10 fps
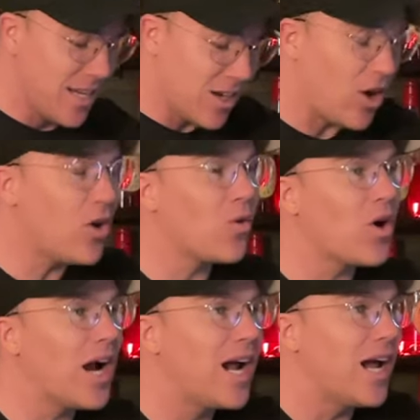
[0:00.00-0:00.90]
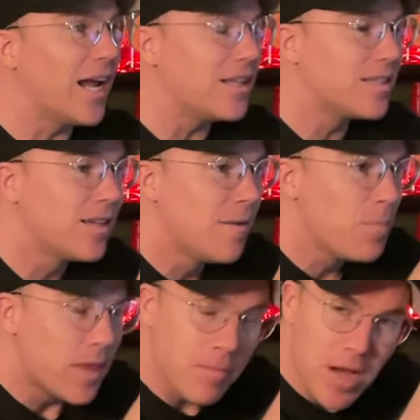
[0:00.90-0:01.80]
All right,
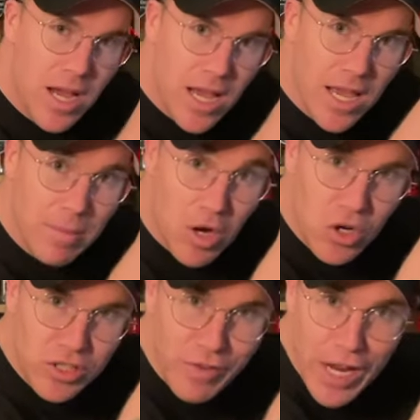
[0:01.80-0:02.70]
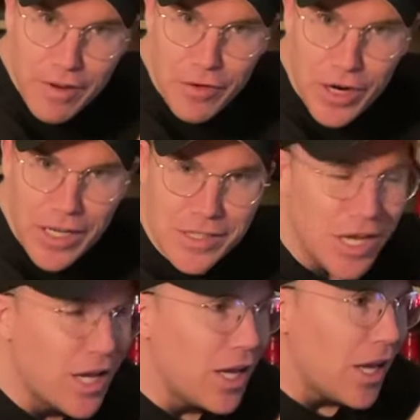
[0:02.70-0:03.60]
my most favorite.
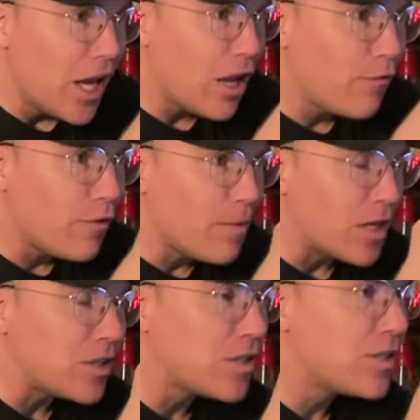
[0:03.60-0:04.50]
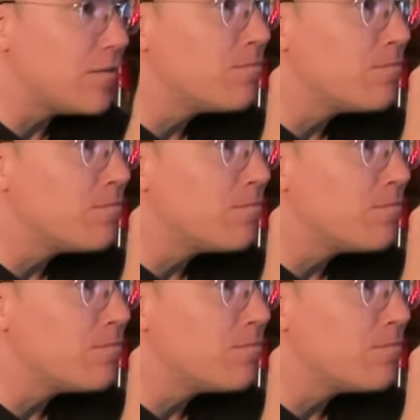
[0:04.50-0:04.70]
Infamous